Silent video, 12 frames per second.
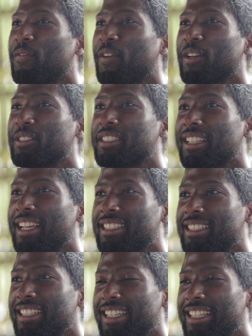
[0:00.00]
First
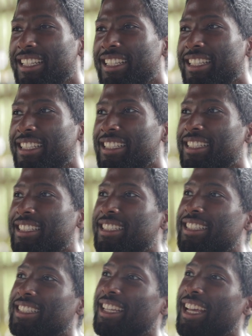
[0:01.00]
lesson
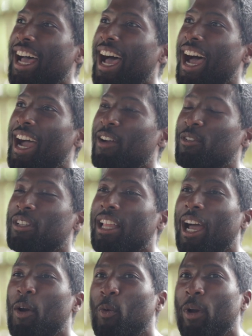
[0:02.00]
is I
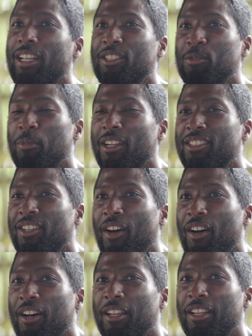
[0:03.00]
rely way too much
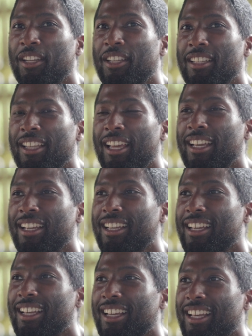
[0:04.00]
on like
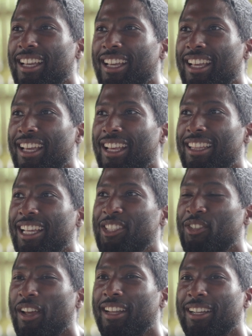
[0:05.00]

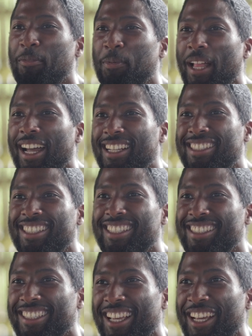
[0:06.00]
electronic
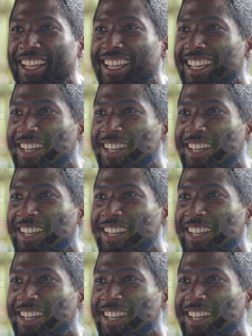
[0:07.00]
appliances like